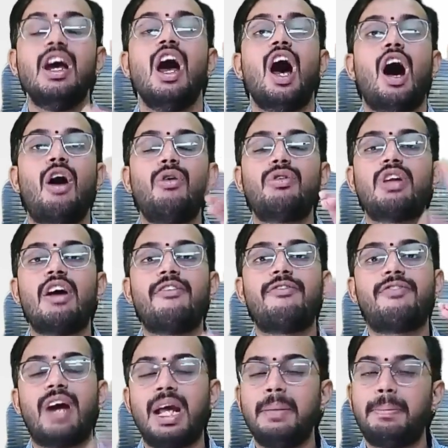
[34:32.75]
Out of
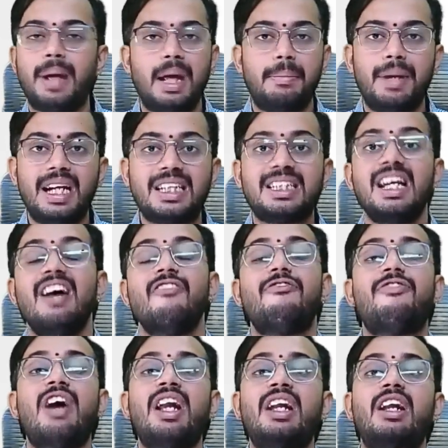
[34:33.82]
5 payments,
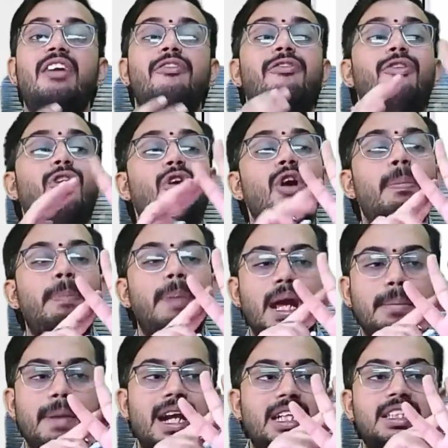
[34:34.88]
for 4
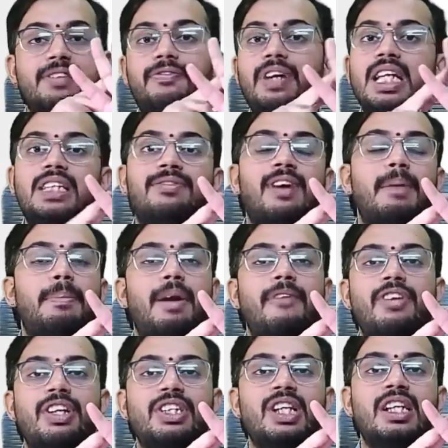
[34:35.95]
payments, fees for
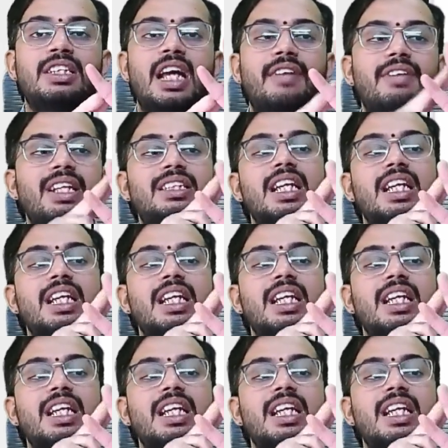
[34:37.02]
professional service,